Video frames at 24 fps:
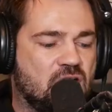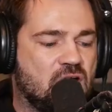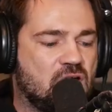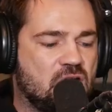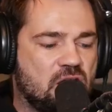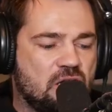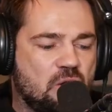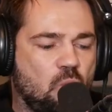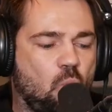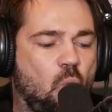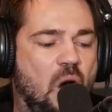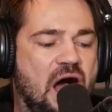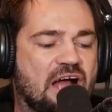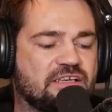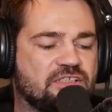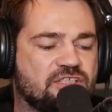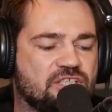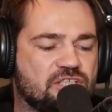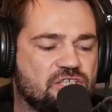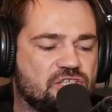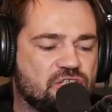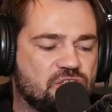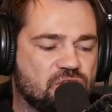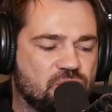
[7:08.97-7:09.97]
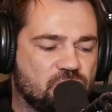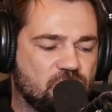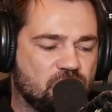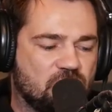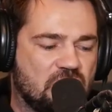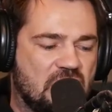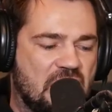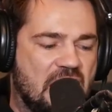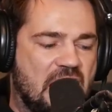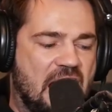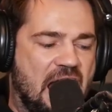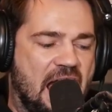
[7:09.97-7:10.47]
want to do.
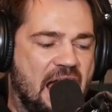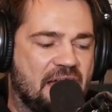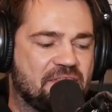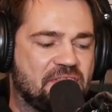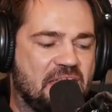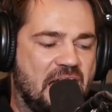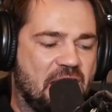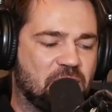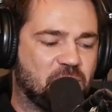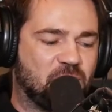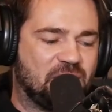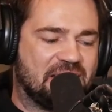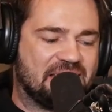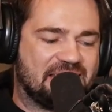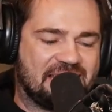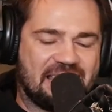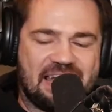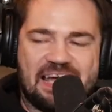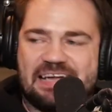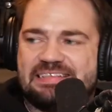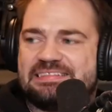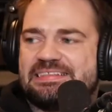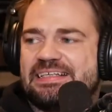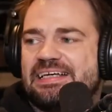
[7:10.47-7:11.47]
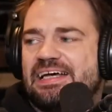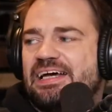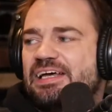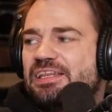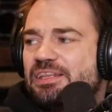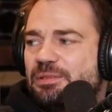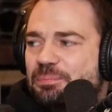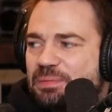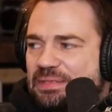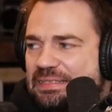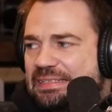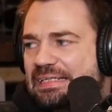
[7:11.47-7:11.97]
And then we get
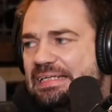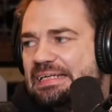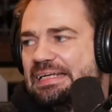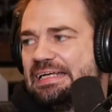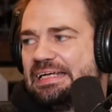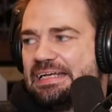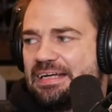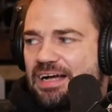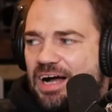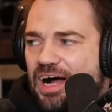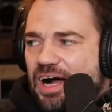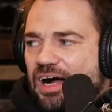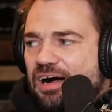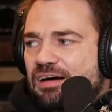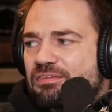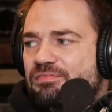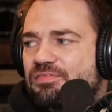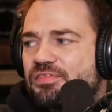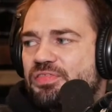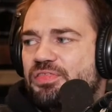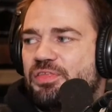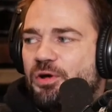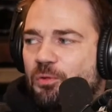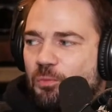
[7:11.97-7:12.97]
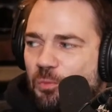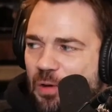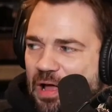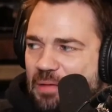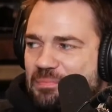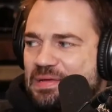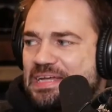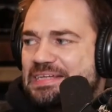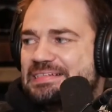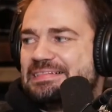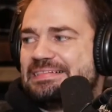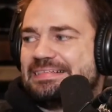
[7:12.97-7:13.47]
the beginning of the
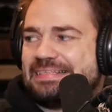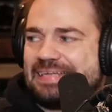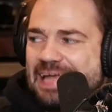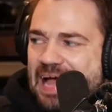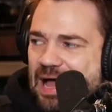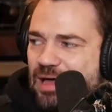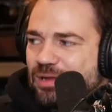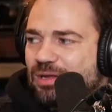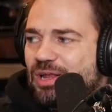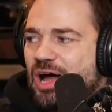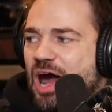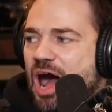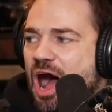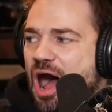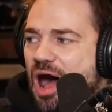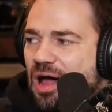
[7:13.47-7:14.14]
women yell-all.